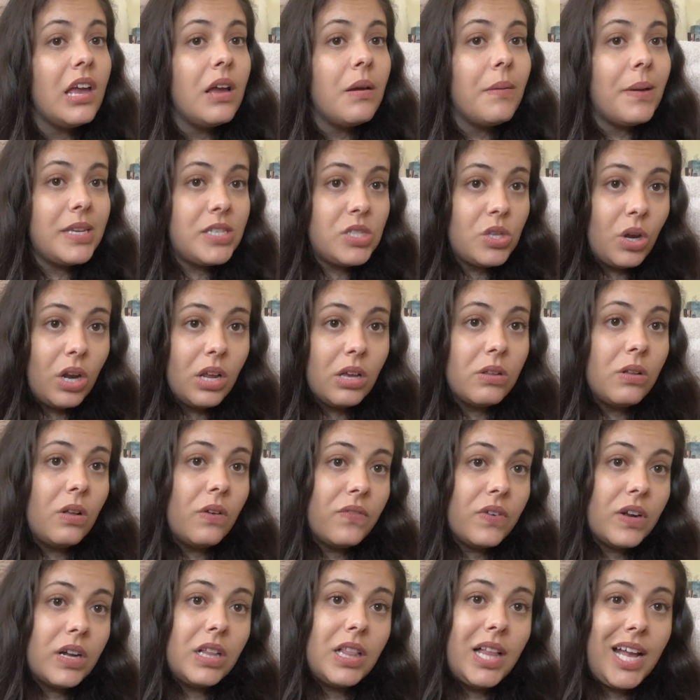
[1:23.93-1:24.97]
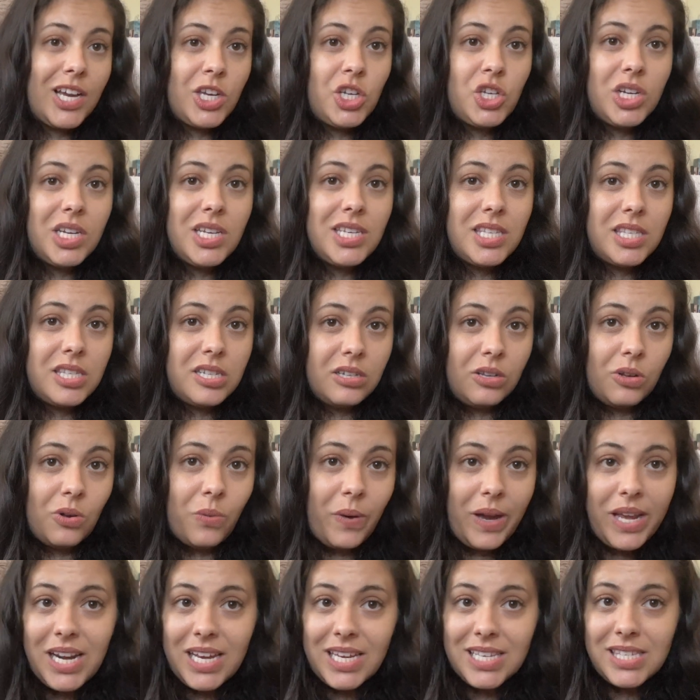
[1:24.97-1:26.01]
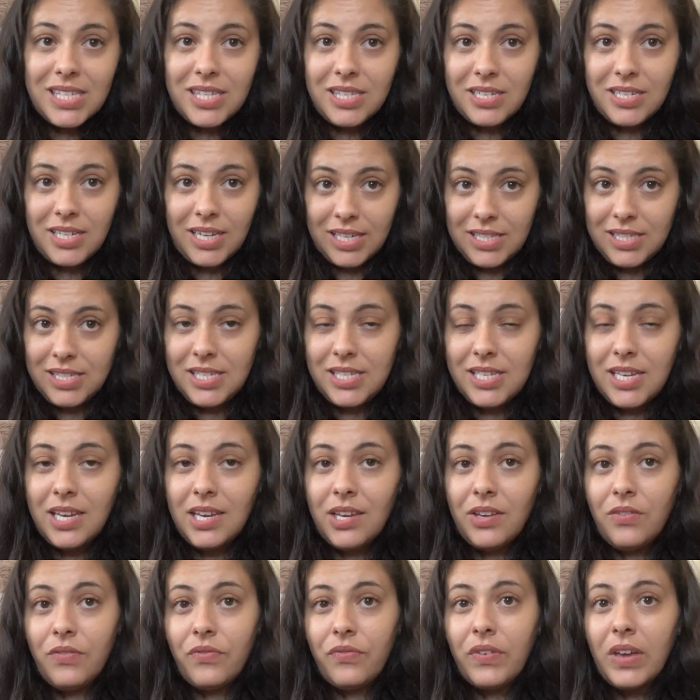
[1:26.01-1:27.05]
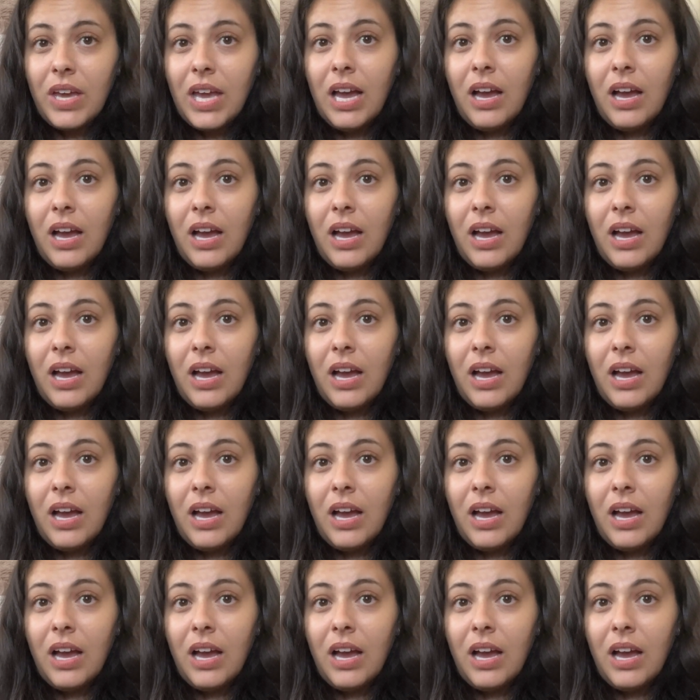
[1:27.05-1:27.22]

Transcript: My Stoney Clover collection is still quite extensive.